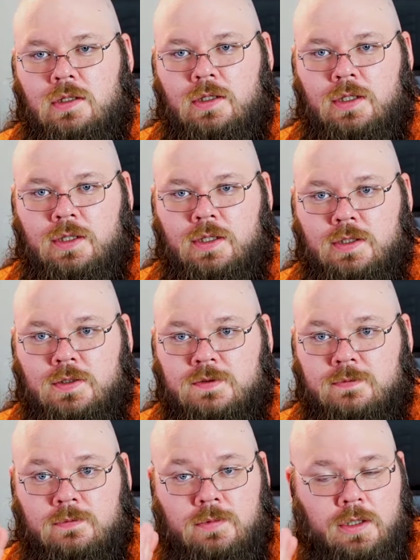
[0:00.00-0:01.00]
It is
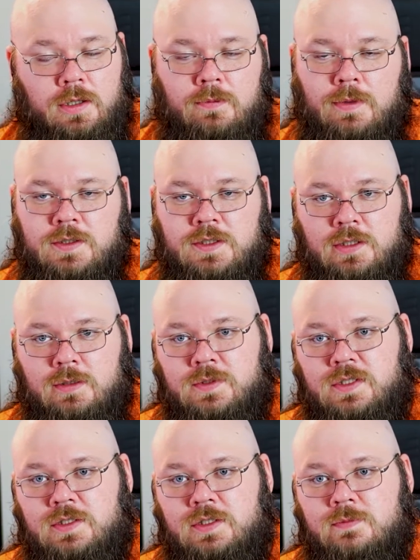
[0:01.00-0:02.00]
really messing up
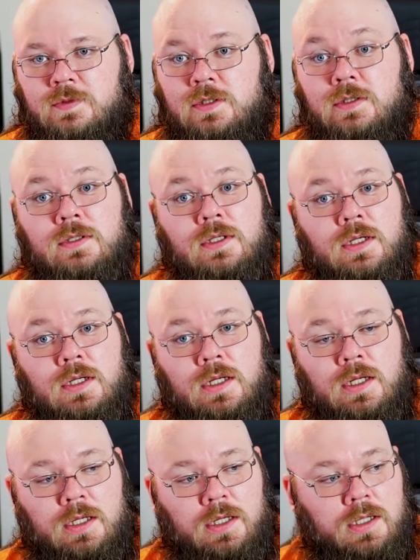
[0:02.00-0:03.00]
systems.
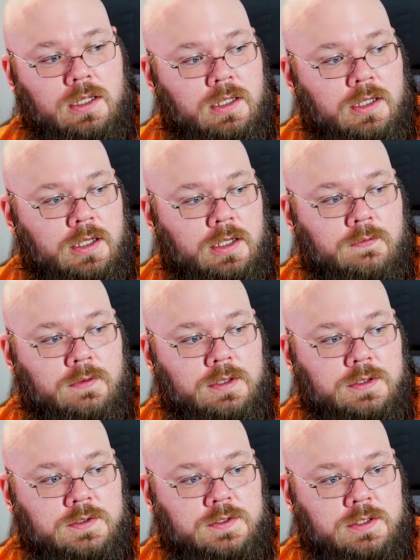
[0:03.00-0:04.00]
He
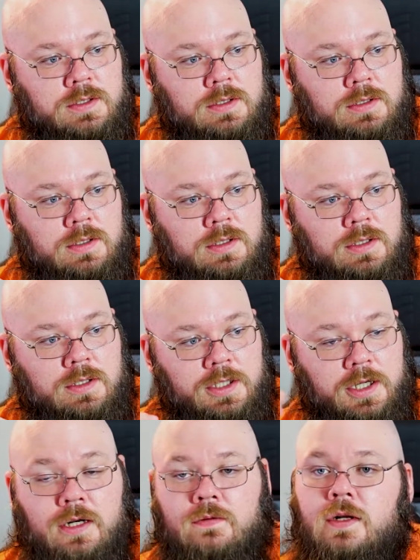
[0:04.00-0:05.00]
was
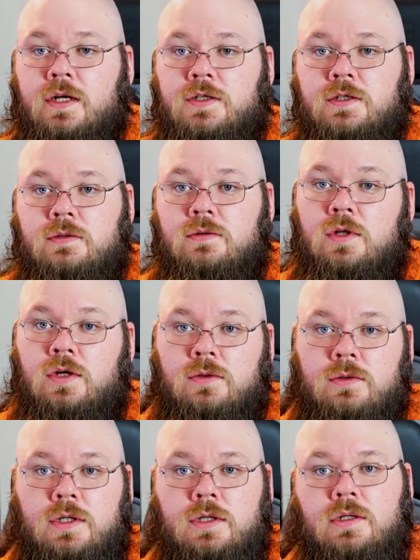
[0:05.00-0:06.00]
getting ready to
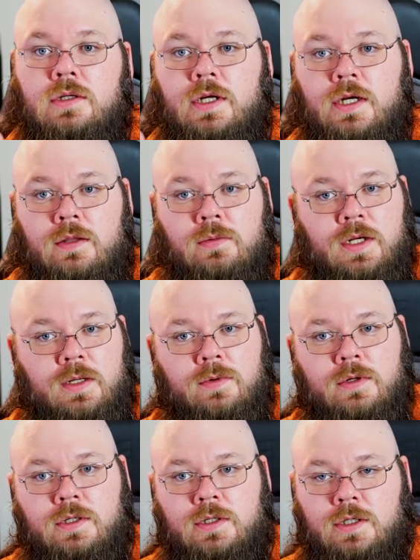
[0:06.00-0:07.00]
load a 3D
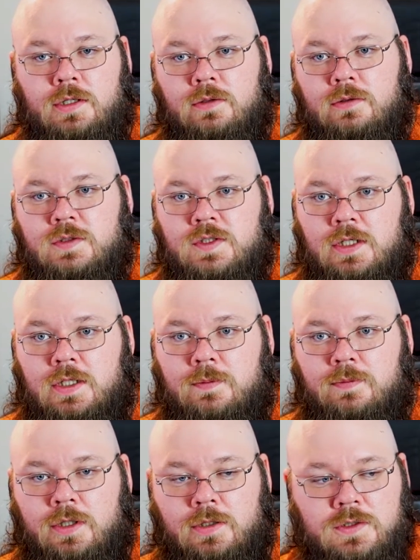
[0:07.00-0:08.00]
print into his
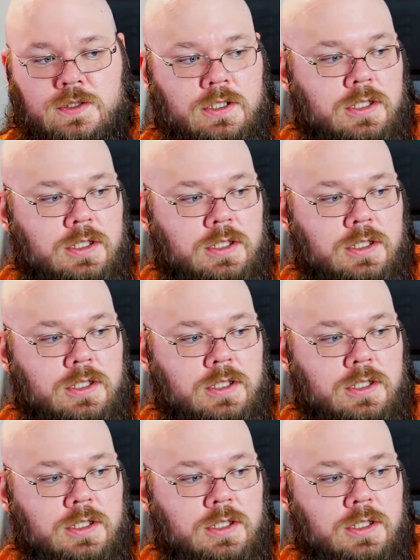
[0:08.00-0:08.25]
printers